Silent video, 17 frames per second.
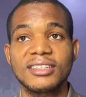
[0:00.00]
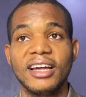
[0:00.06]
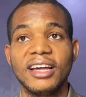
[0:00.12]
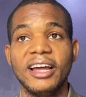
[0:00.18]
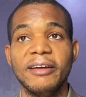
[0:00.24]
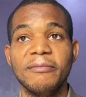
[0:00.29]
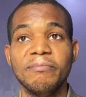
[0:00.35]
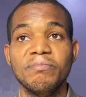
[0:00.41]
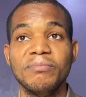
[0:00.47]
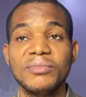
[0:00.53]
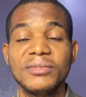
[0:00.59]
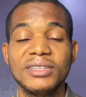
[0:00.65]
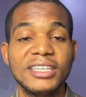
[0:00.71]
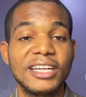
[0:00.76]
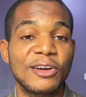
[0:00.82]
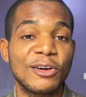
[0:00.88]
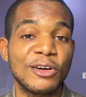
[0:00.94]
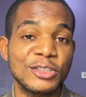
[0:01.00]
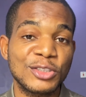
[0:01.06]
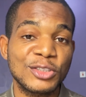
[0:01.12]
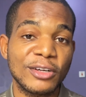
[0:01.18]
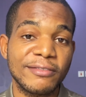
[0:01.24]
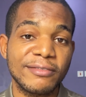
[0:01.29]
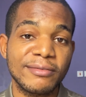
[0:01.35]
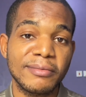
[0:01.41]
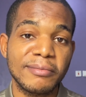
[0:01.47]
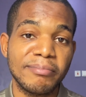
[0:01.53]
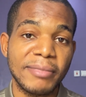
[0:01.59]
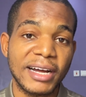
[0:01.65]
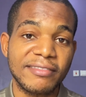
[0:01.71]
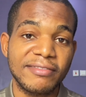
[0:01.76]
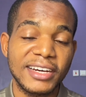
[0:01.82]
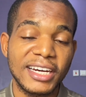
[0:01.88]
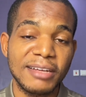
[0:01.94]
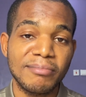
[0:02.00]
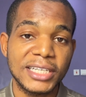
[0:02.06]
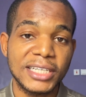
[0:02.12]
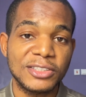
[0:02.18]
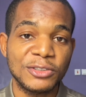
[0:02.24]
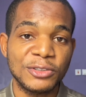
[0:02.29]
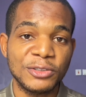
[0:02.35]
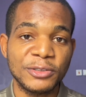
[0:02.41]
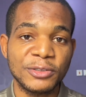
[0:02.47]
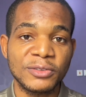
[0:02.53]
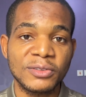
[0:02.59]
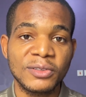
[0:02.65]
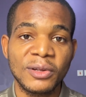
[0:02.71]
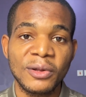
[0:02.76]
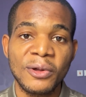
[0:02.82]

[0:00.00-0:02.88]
the cost of backfilling material,